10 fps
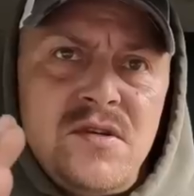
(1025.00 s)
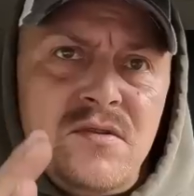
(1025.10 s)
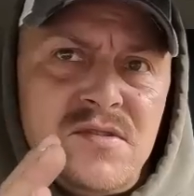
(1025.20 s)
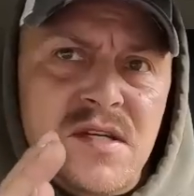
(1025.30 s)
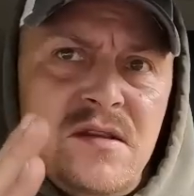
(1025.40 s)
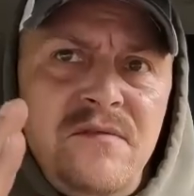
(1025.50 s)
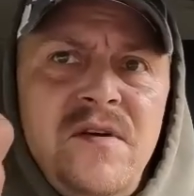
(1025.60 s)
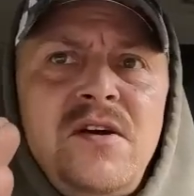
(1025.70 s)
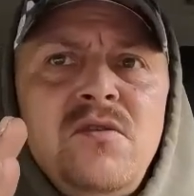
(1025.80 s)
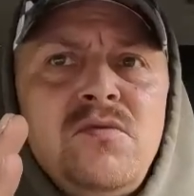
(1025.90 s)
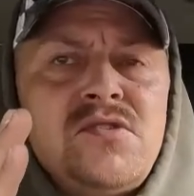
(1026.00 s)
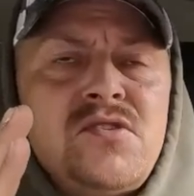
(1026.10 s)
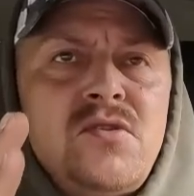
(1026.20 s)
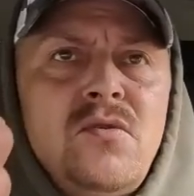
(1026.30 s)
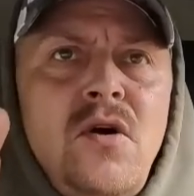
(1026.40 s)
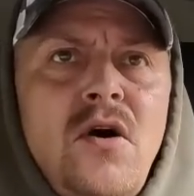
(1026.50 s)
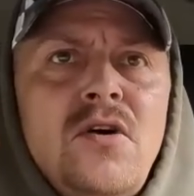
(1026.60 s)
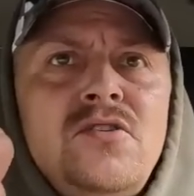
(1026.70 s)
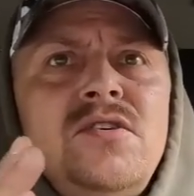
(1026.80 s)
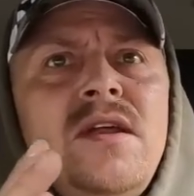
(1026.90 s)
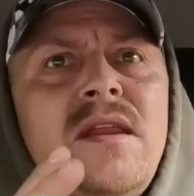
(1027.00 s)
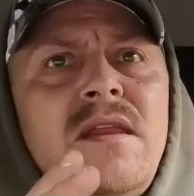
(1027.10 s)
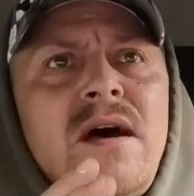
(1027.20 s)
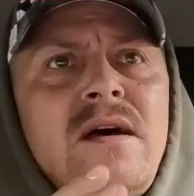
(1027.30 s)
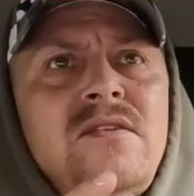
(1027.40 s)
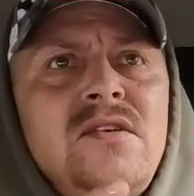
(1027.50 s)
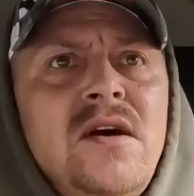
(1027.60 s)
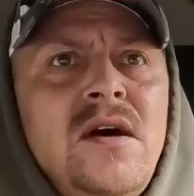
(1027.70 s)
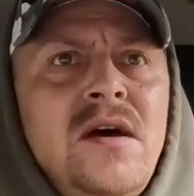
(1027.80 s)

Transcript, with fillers: his uncle said, the figure was so large that